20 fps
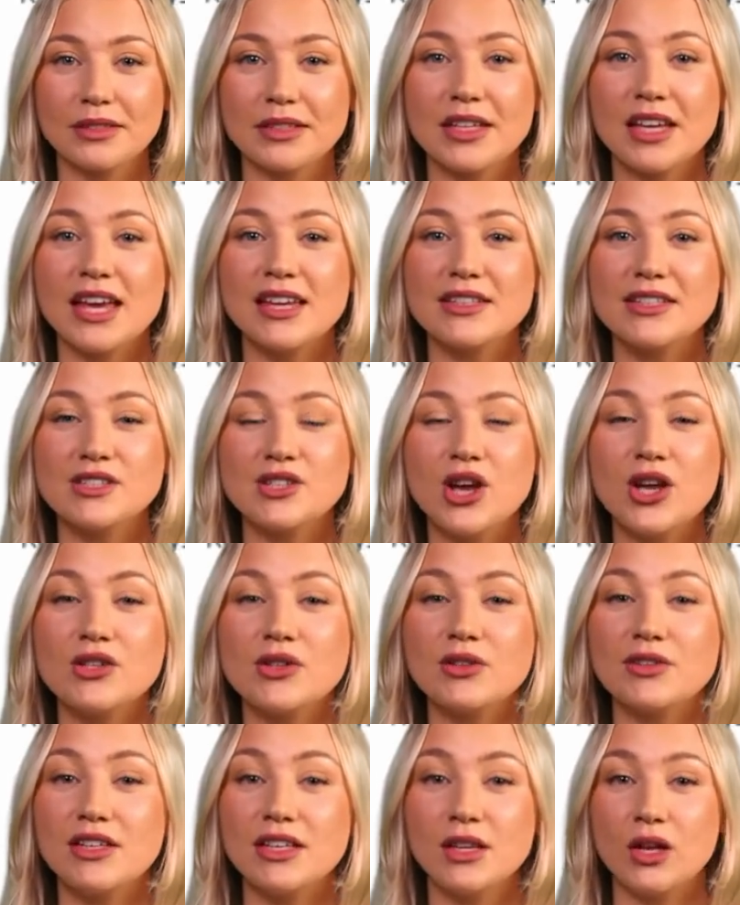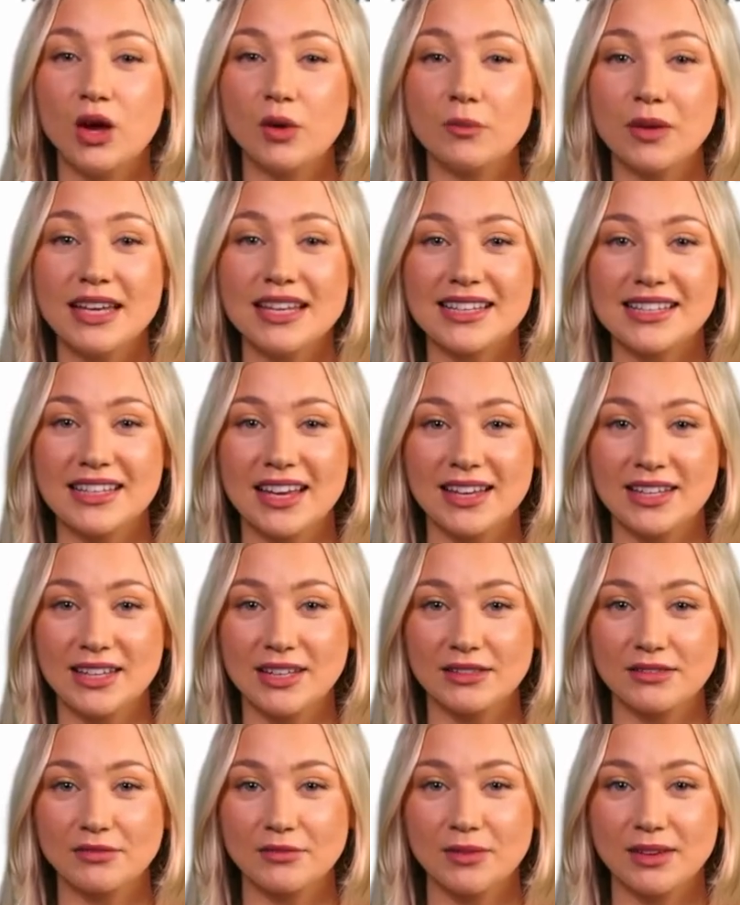It starts with an opening
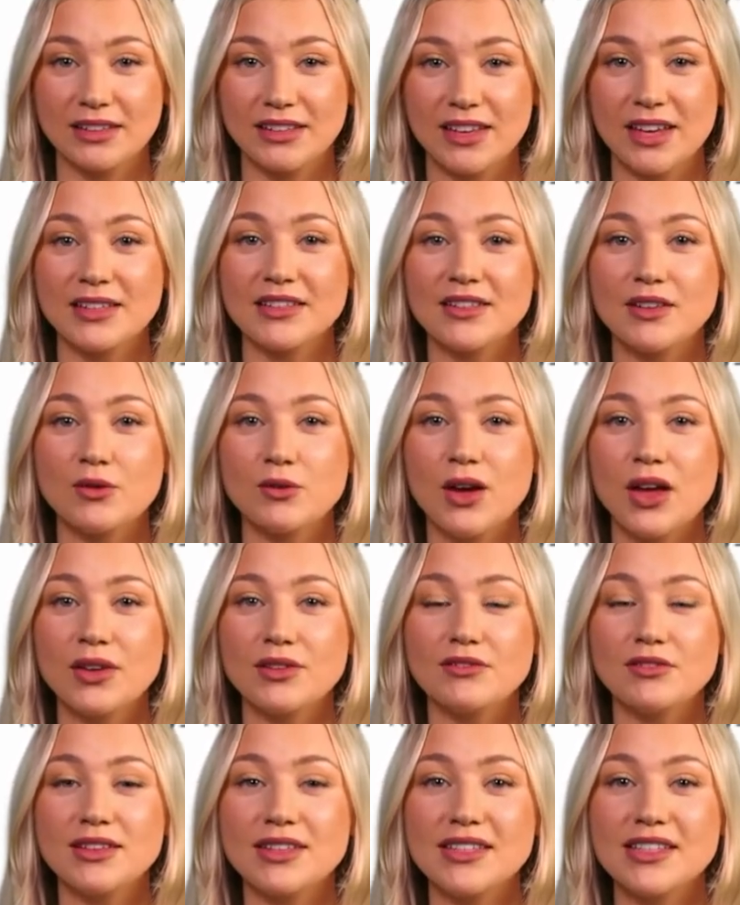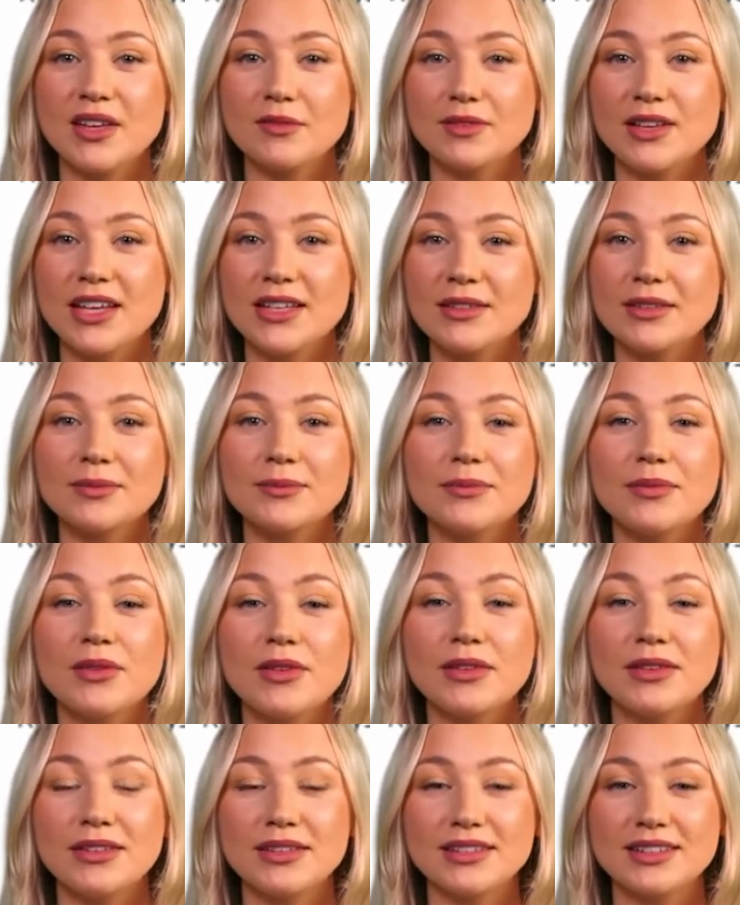sentence that sets the ground for the subject.
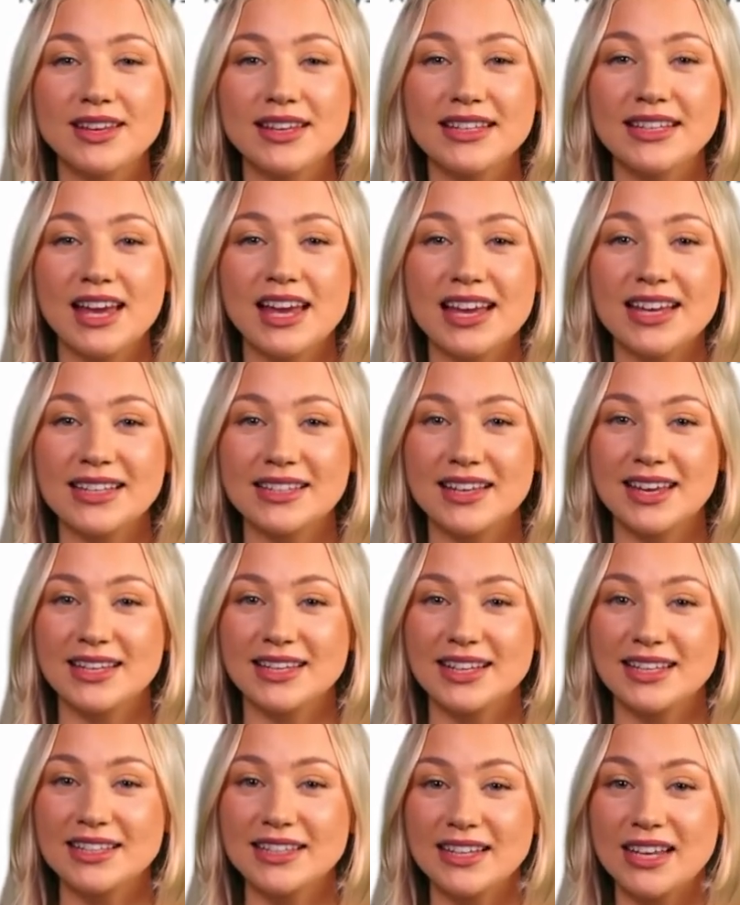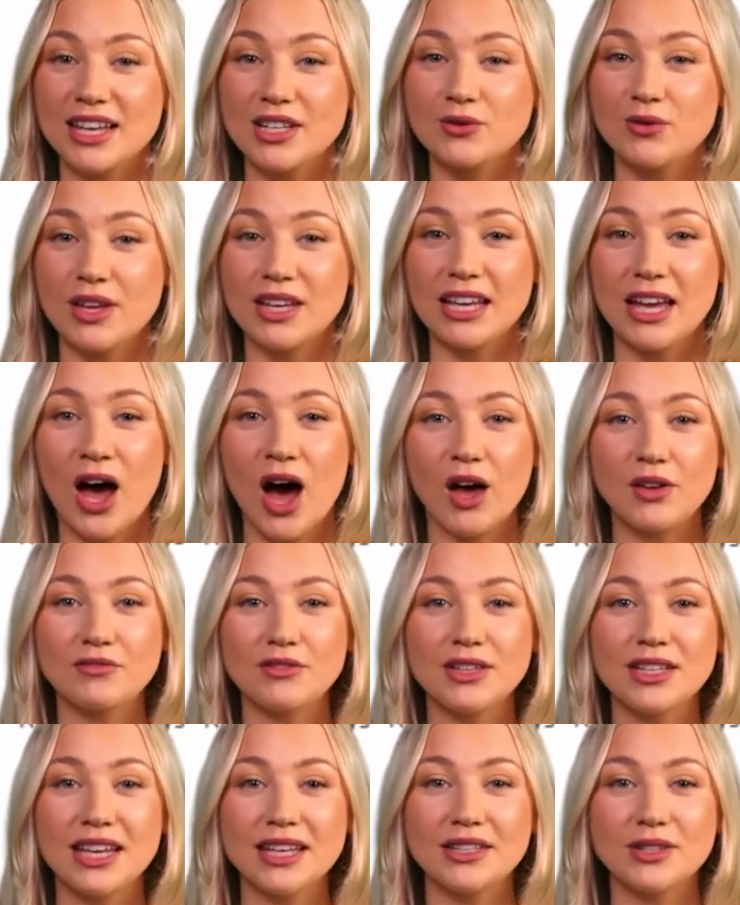The second sentence is where the
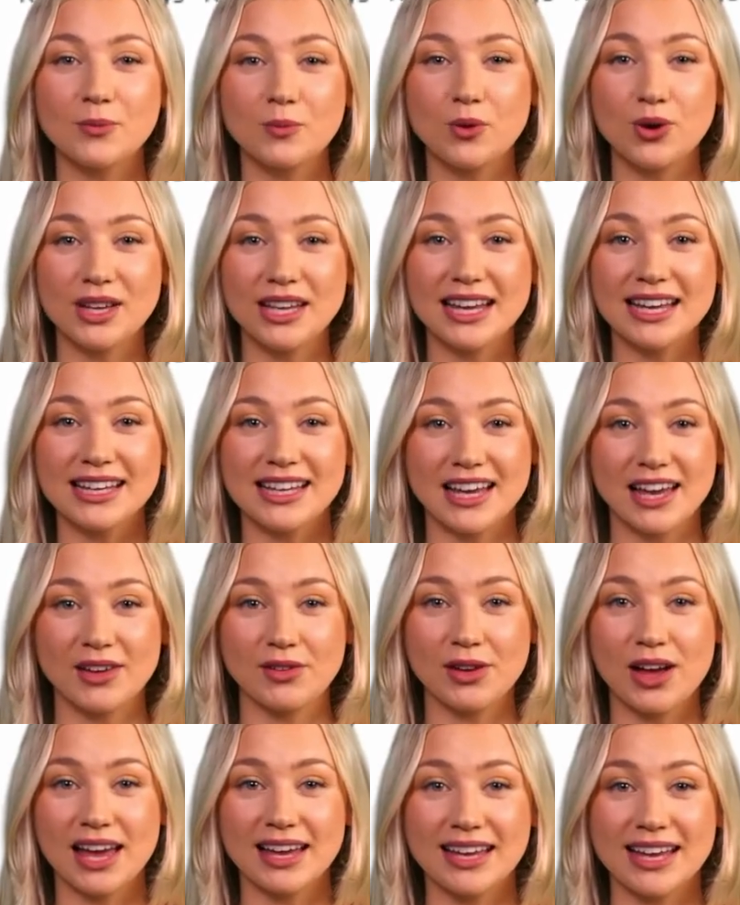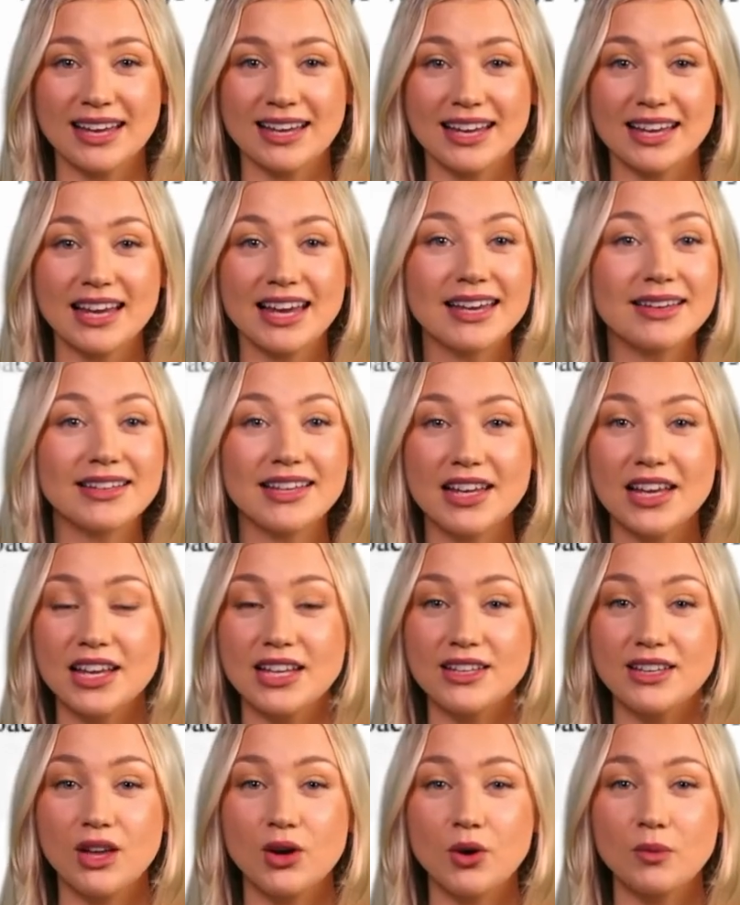author gives more detail and indicates
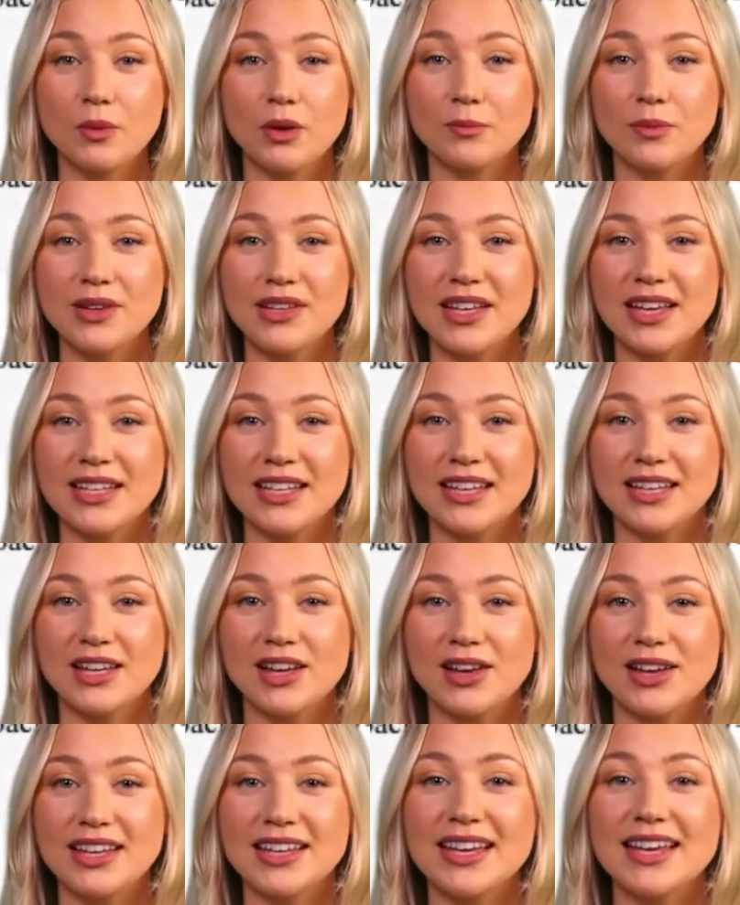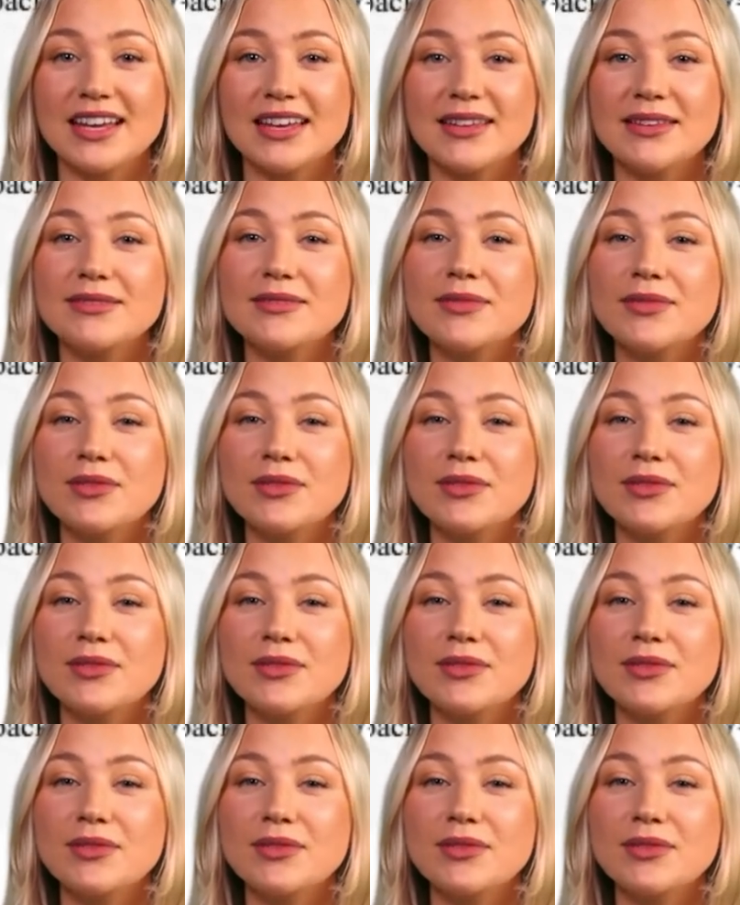they will be presenting their ideas.